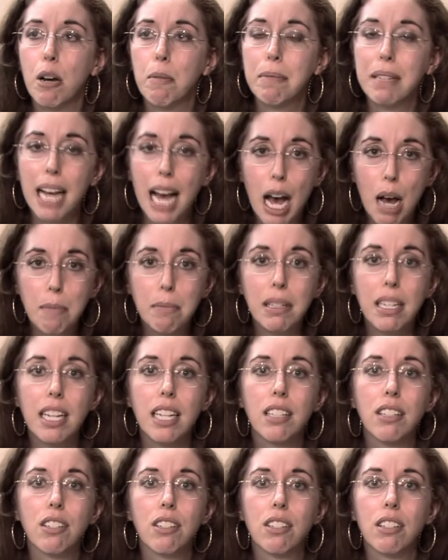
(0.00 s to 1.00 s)

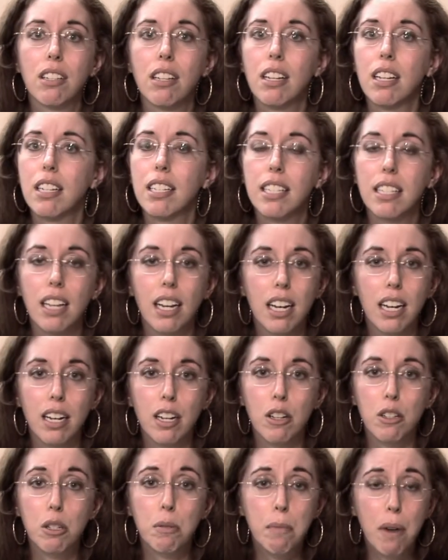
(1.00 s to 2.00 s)
tablets,
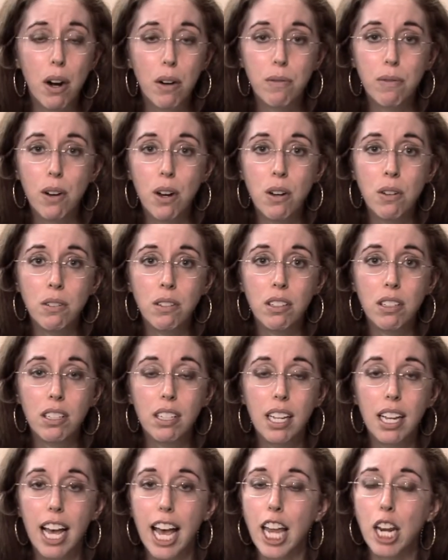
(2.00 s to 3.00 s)
smartphones,
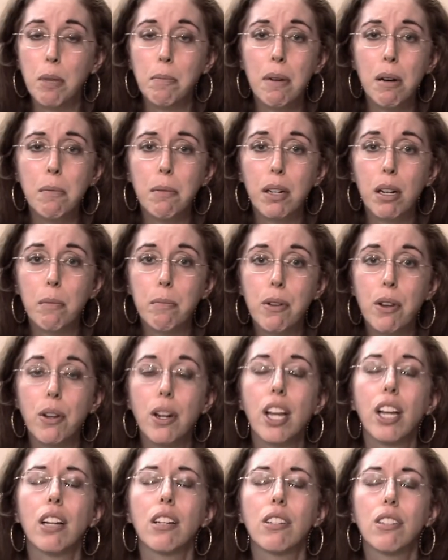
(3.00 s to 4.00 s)
any mobile
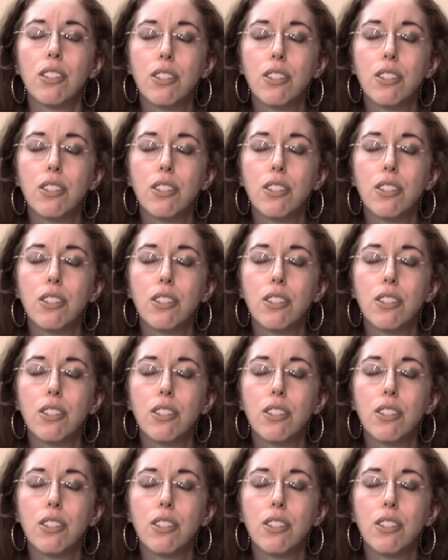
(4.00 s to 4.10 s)
computing,